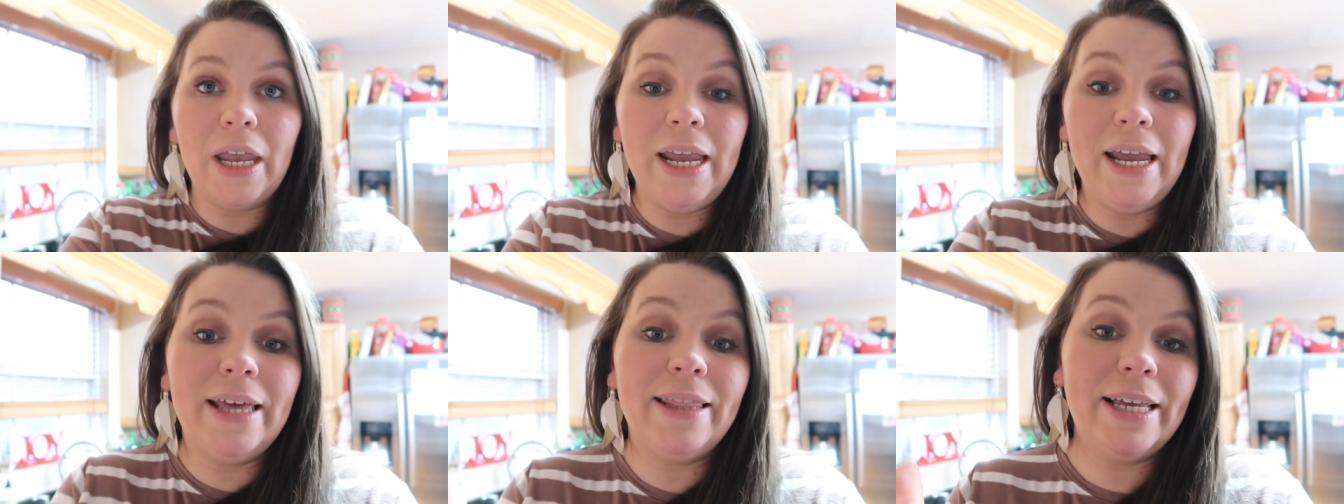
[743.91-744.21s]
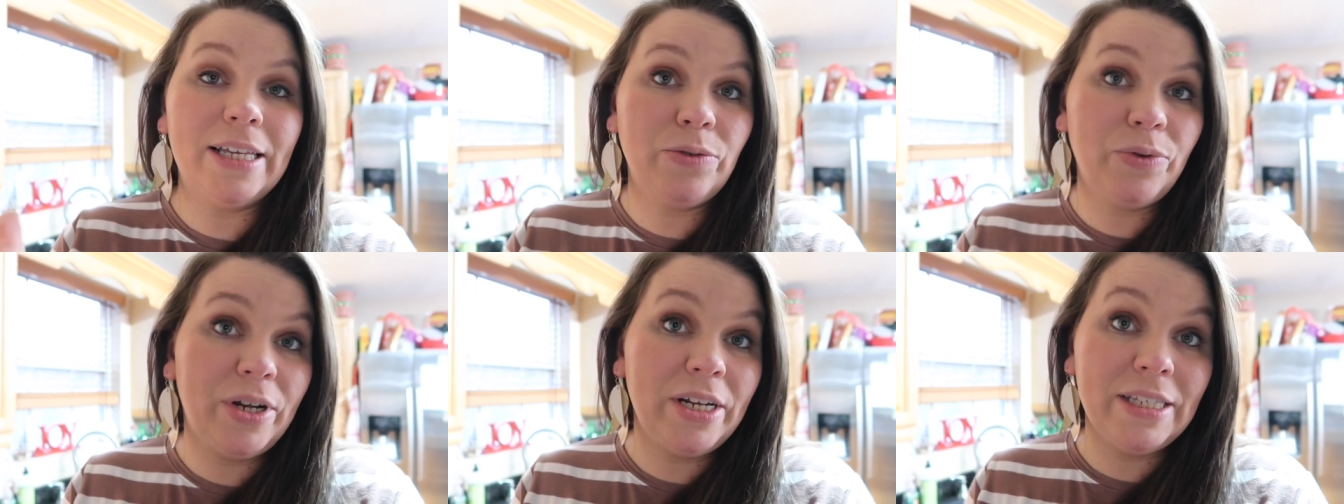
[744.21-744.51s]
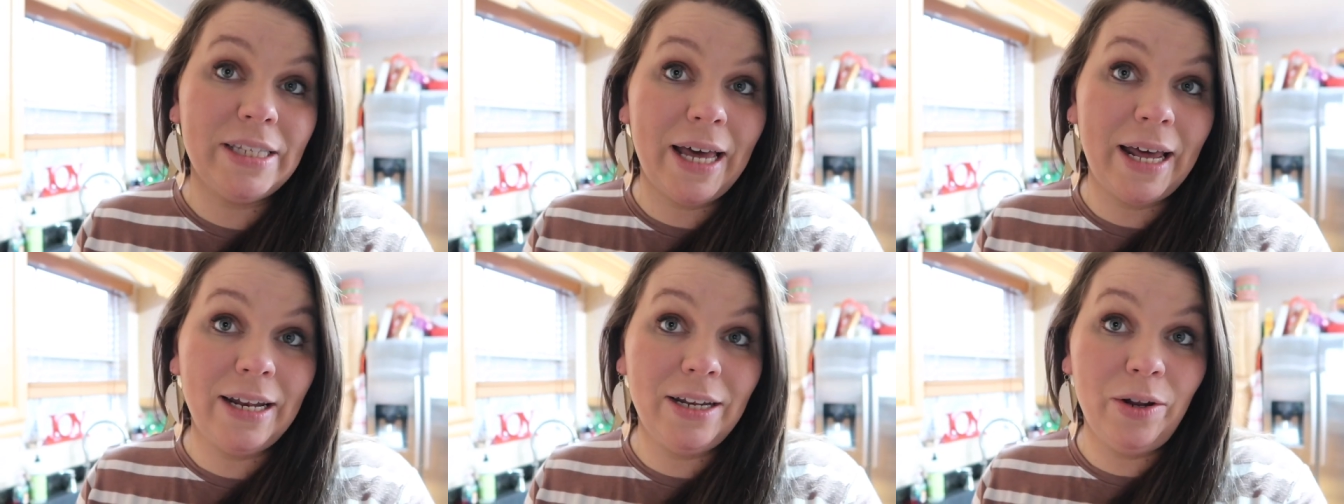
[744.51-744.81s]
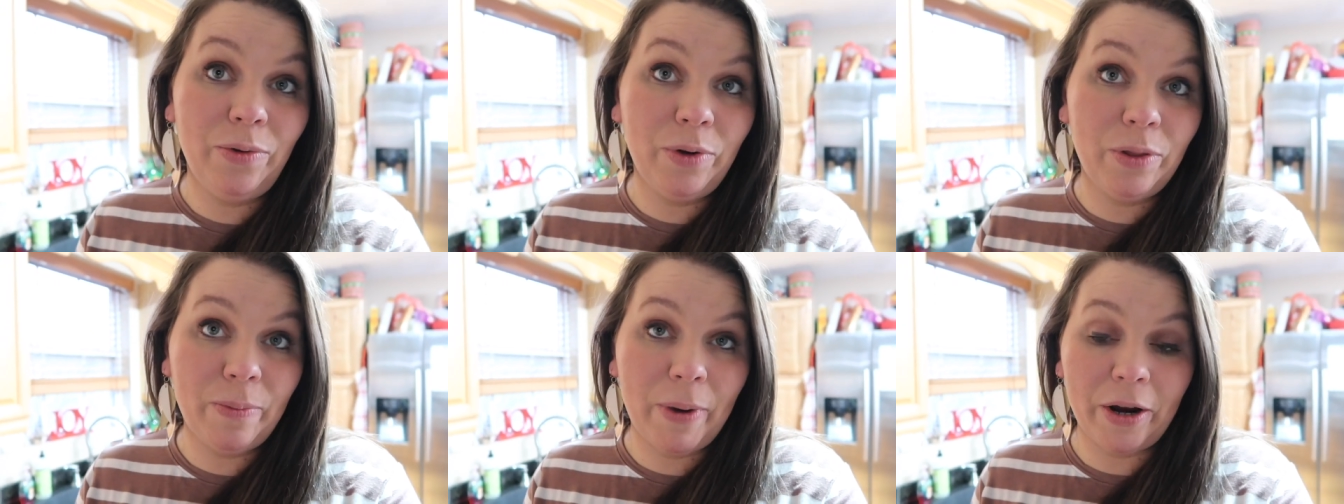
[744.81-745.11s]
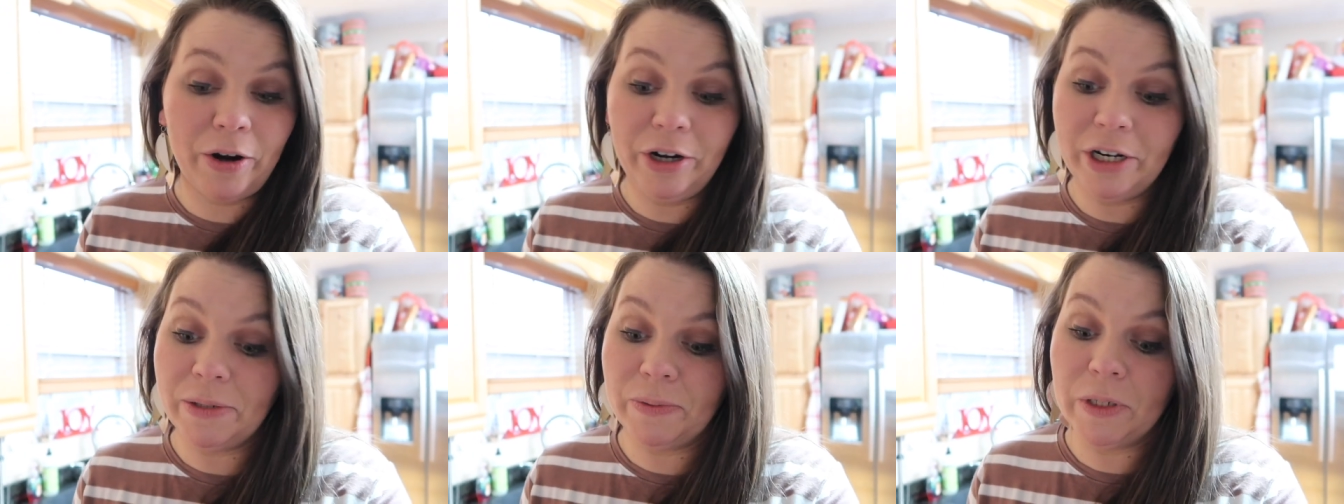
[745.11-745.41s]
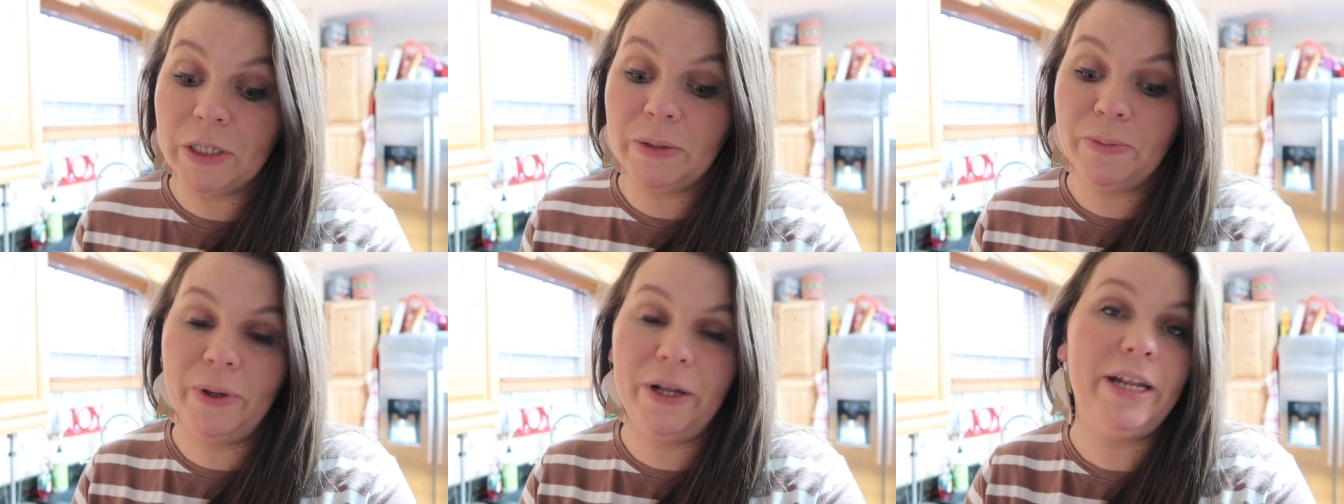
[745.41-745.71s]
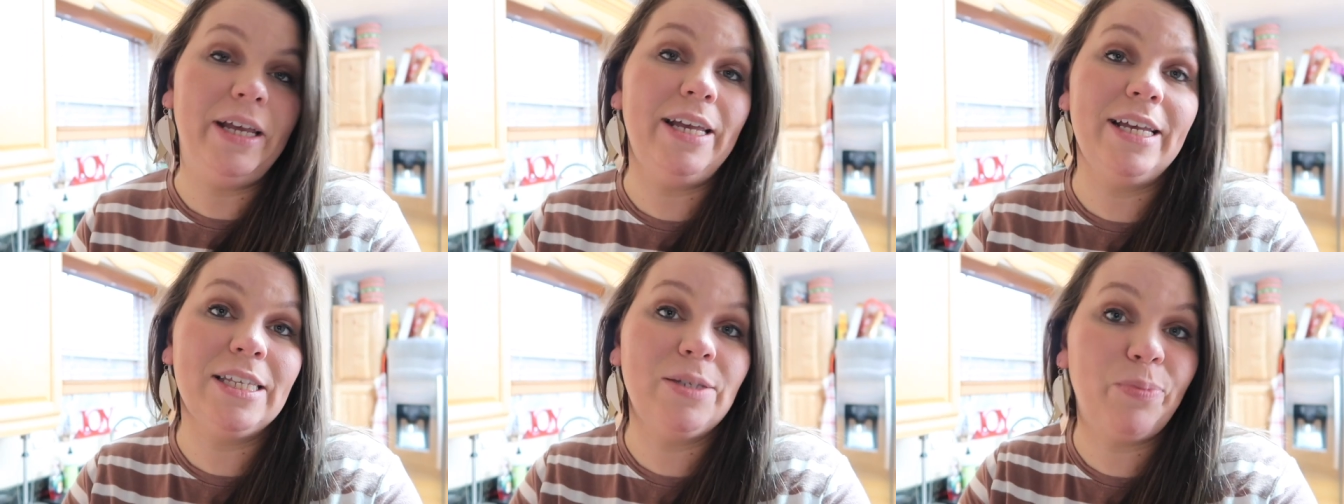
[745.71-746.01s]
And that's what I decided to do with my Christmas
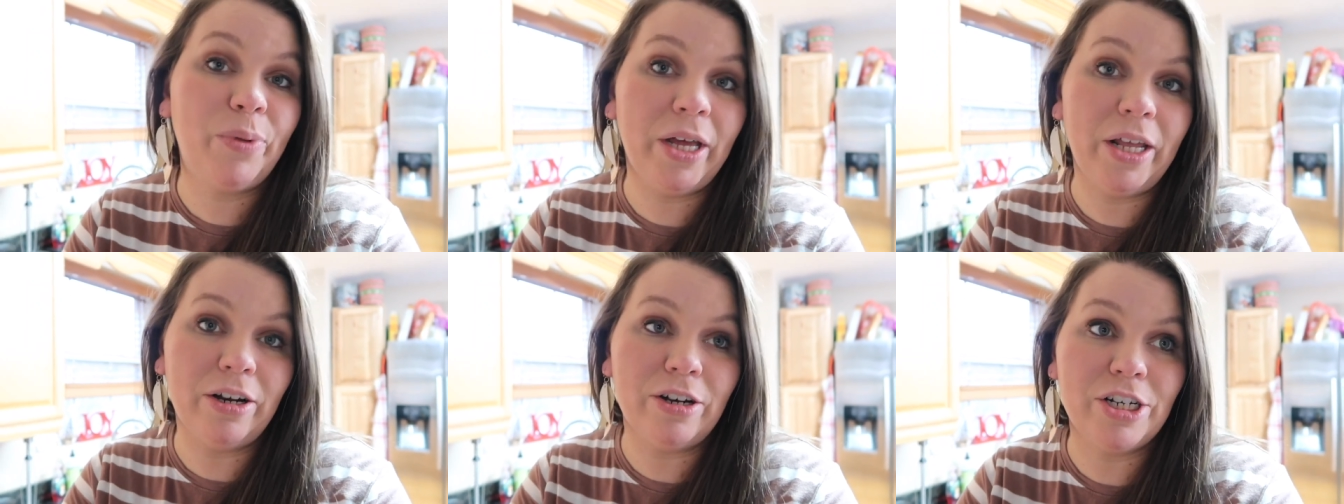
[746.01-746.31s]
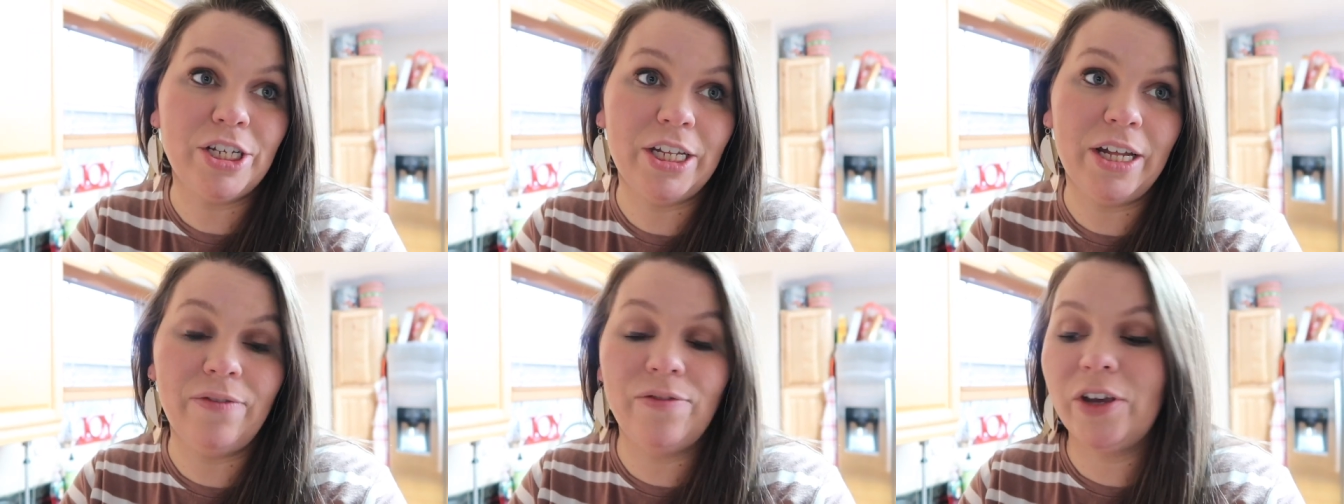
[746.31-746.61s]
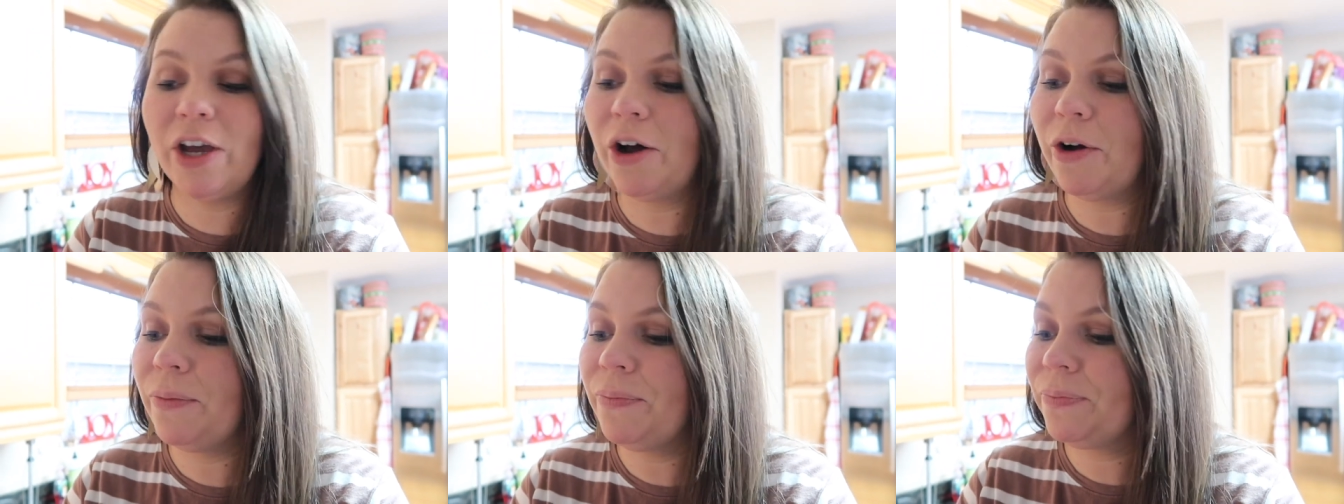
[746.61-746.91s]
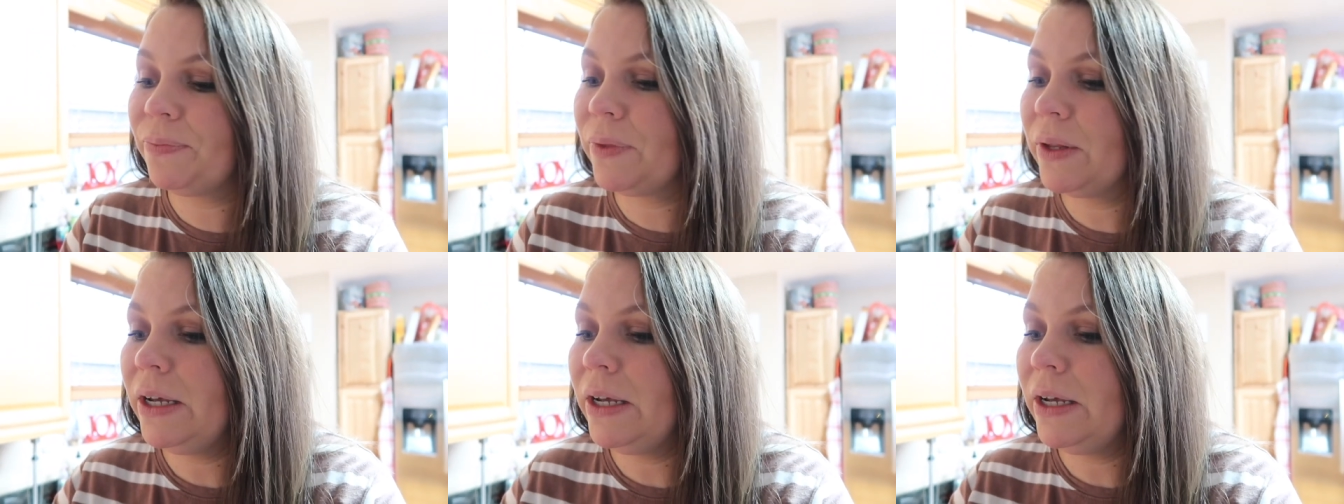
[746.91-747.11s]
money is planner stuff, y'all.